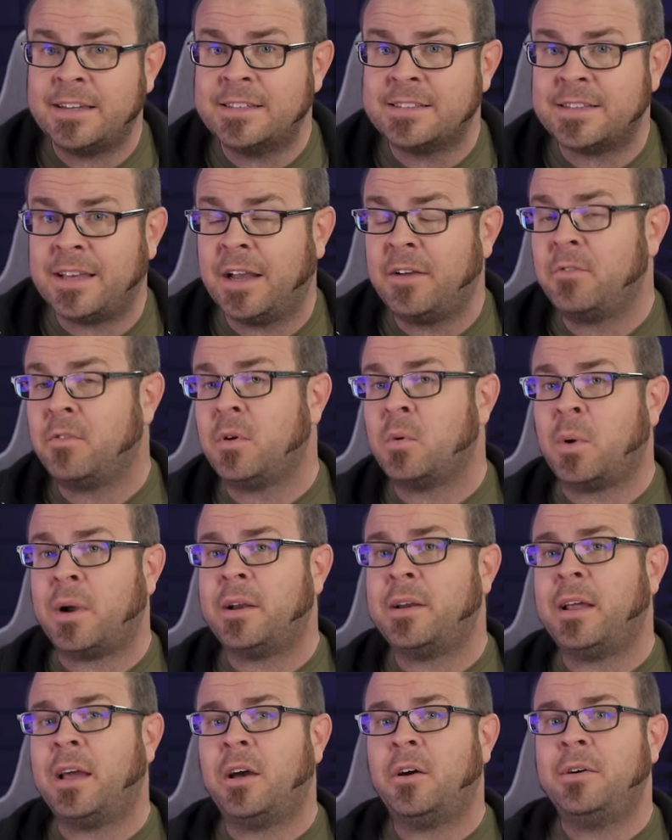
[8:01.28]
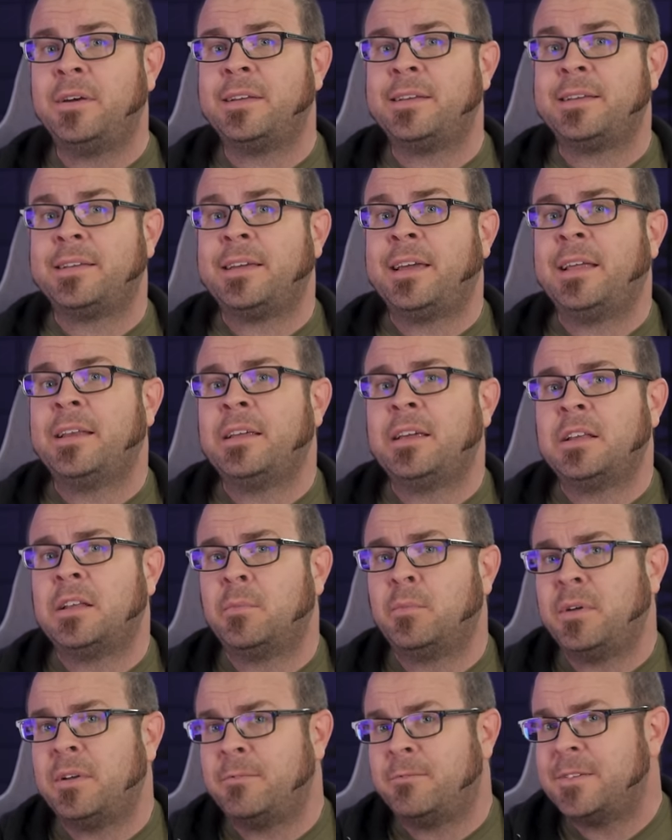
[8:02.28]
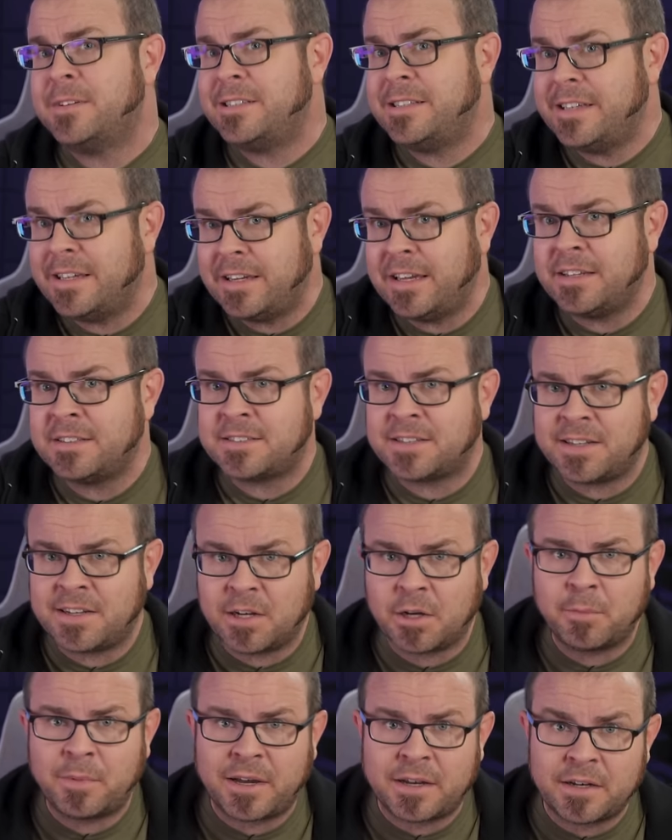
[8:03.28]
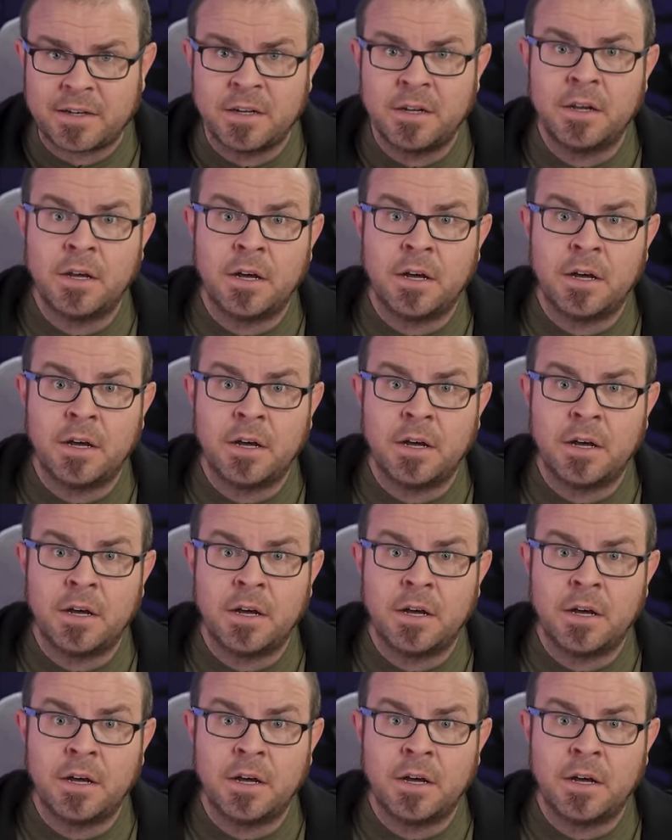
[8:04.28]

is everywhere now, and it can get a bit fatiguing to hear about it